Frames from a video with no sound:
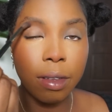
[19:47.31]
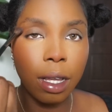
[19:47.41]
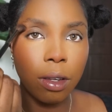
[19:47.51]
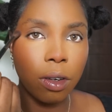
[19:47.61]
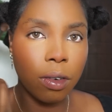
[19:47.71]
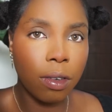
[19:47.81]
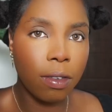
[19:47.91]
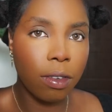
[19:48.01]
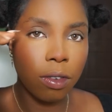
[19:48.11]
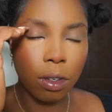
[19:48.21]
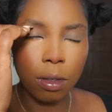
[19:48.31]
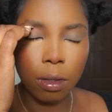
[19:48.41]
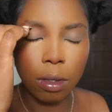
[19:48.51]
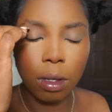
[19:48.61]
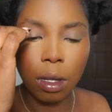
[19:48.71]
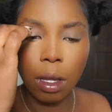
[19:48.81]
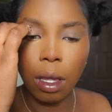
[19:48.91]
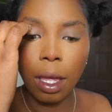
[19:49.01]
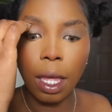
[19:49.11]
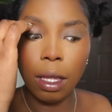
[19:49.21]
Like your crease is just
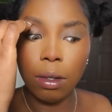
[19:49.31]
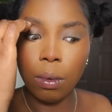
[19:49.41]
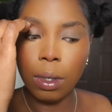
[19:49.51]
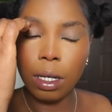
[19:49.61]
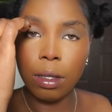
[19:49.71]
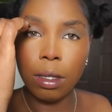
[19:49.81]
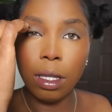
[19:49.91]
anywhere